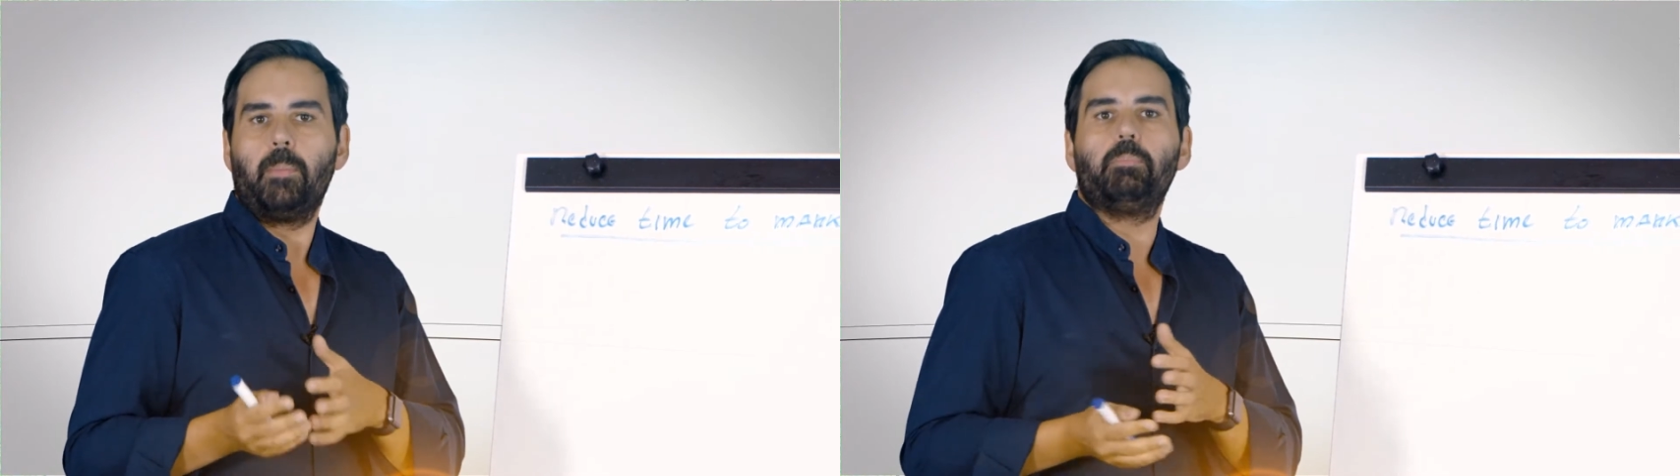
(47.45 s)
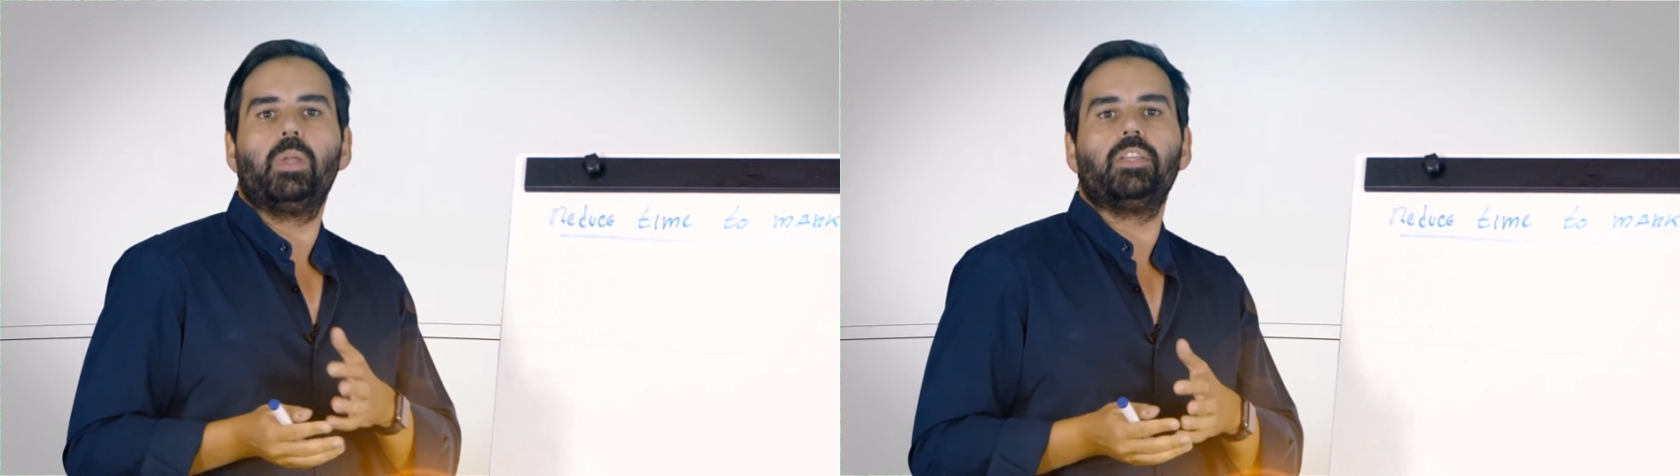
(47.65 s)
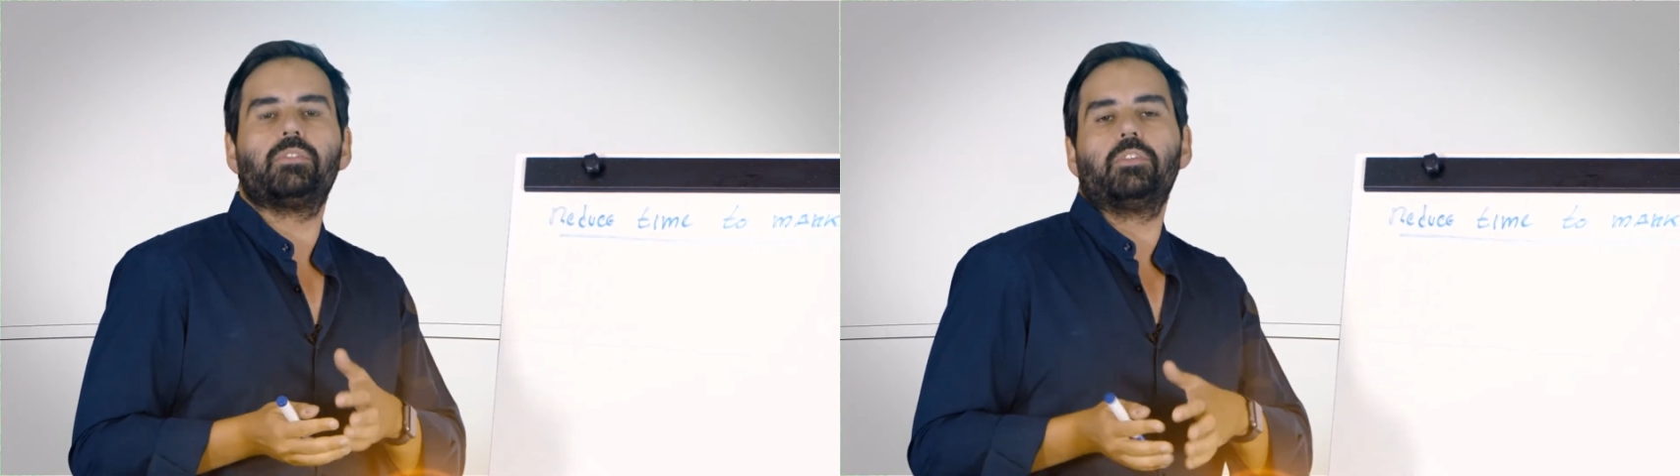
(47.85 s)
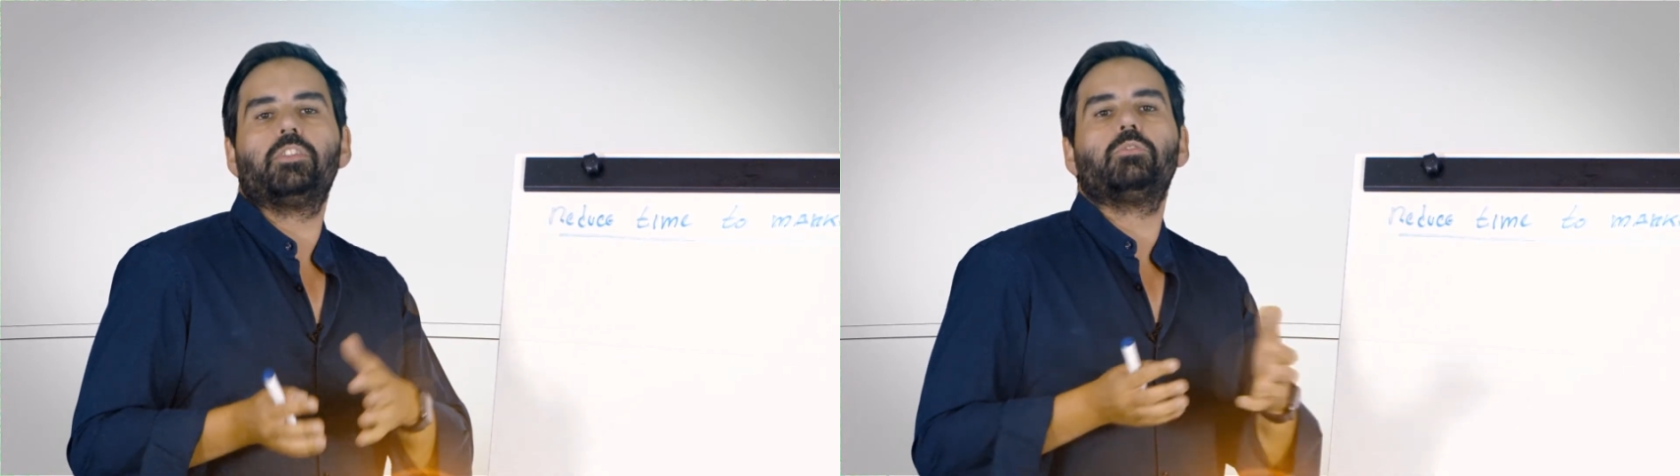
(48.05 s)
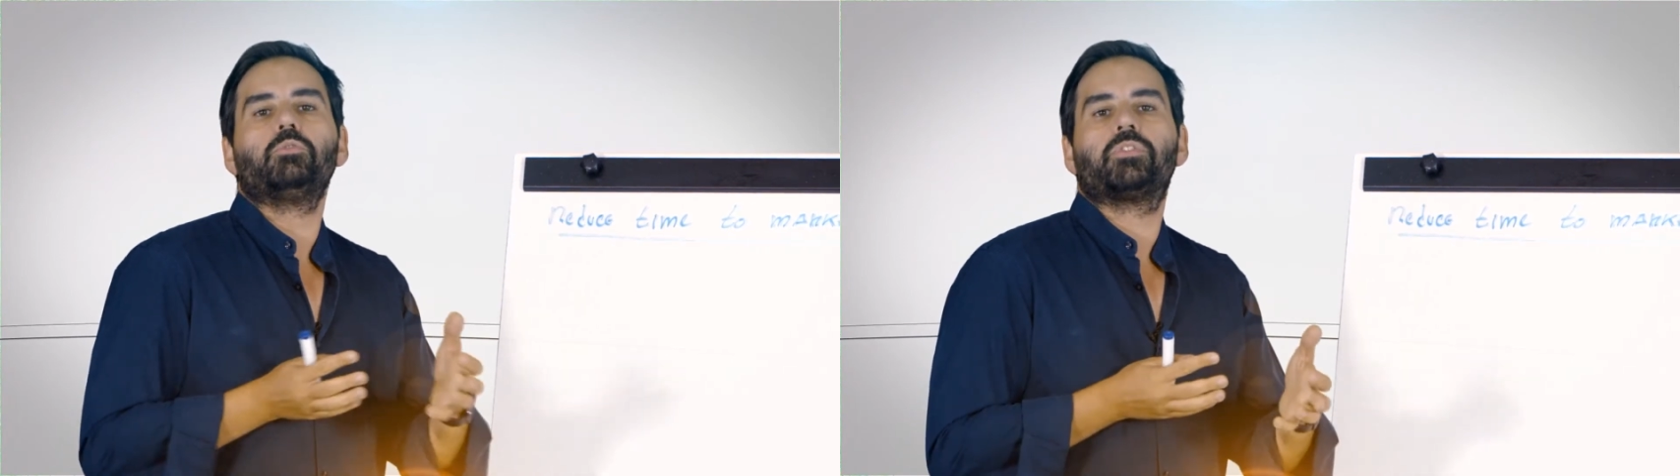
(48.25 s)
based on
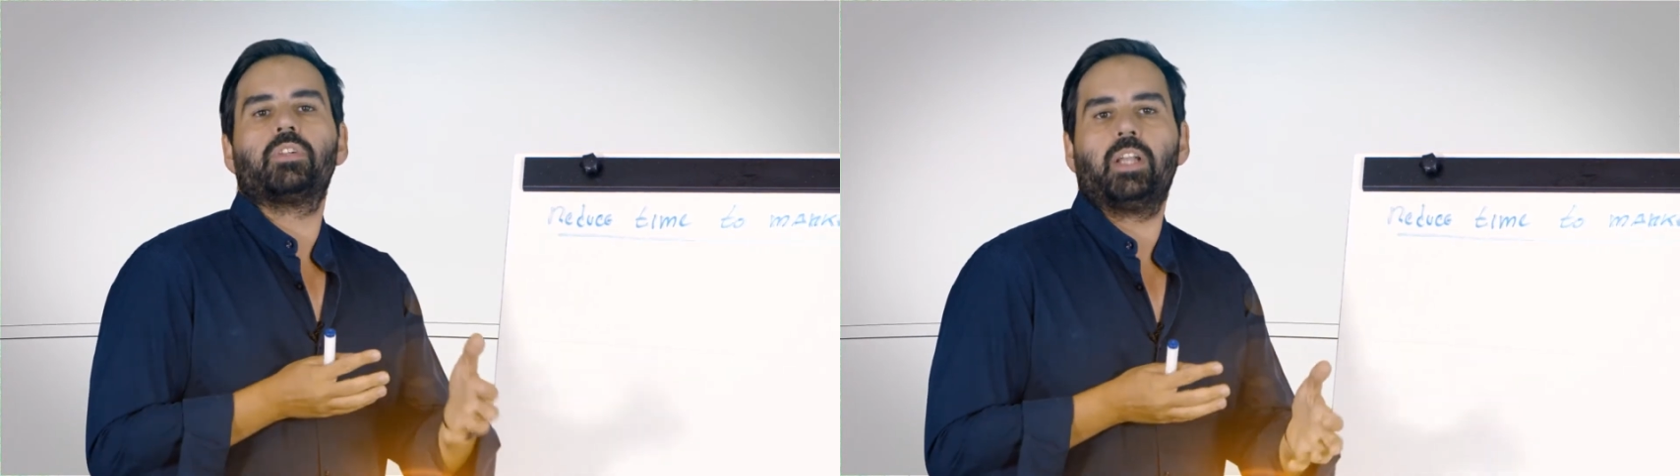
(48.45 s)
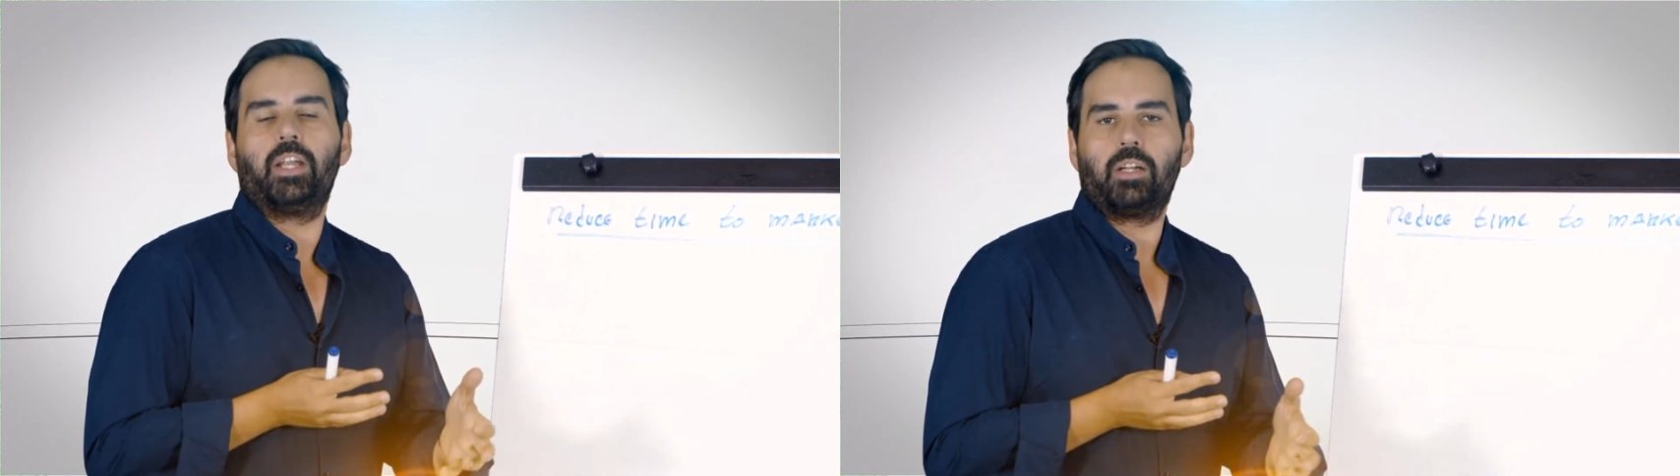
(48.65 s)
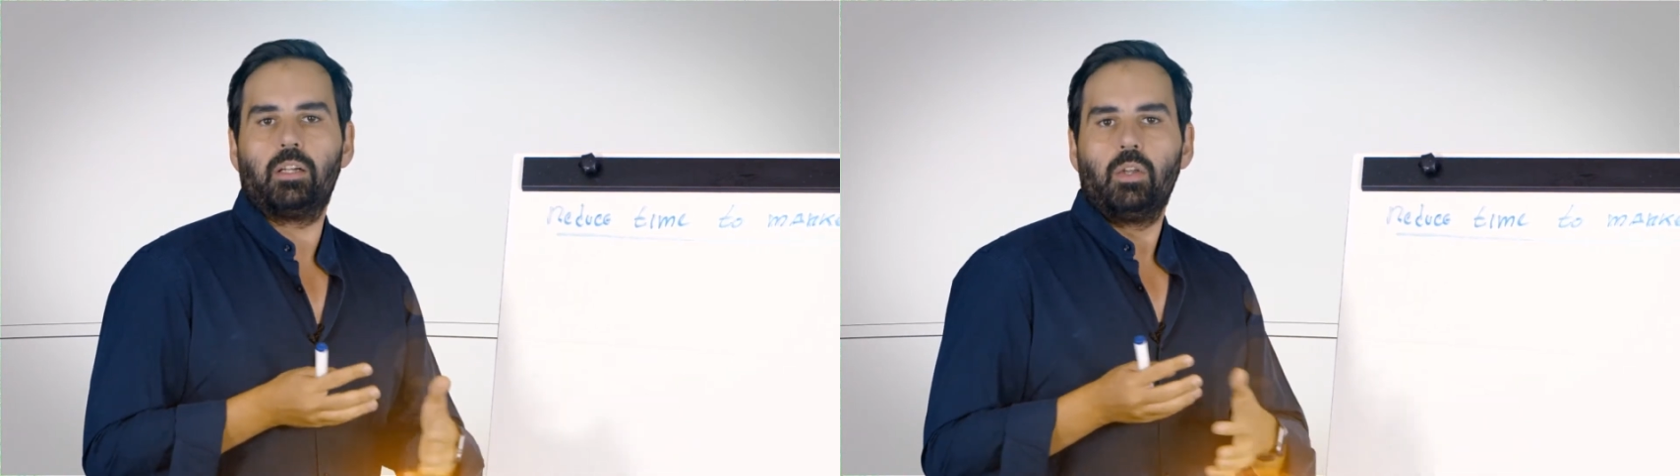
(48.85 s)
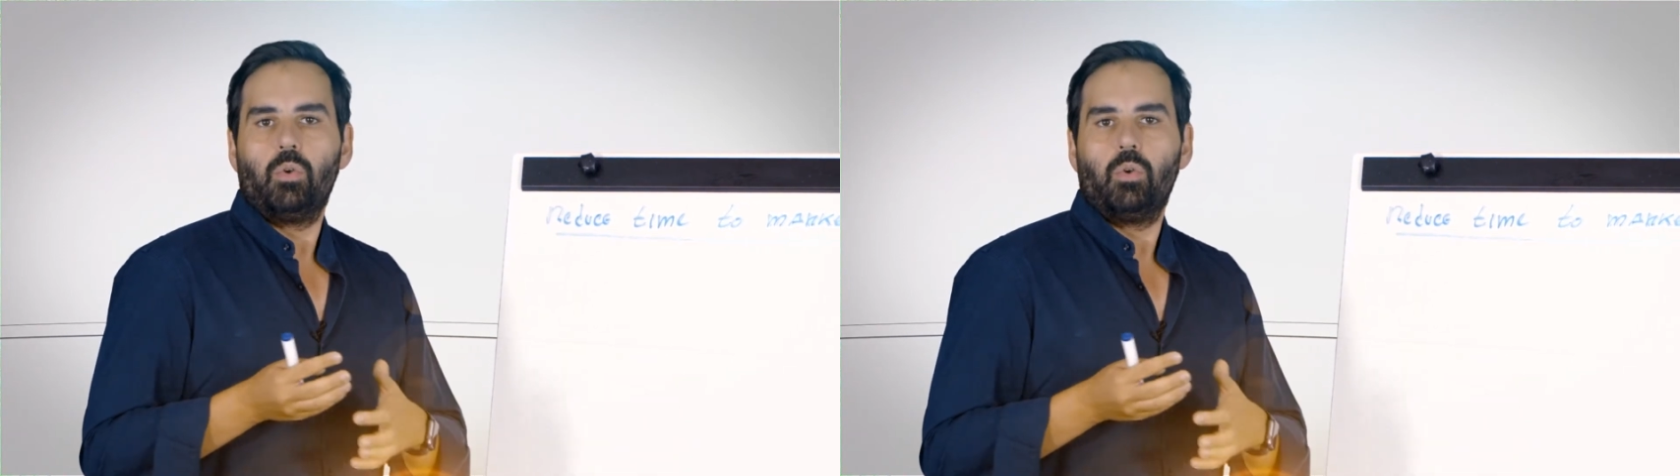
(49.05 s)
industrial era.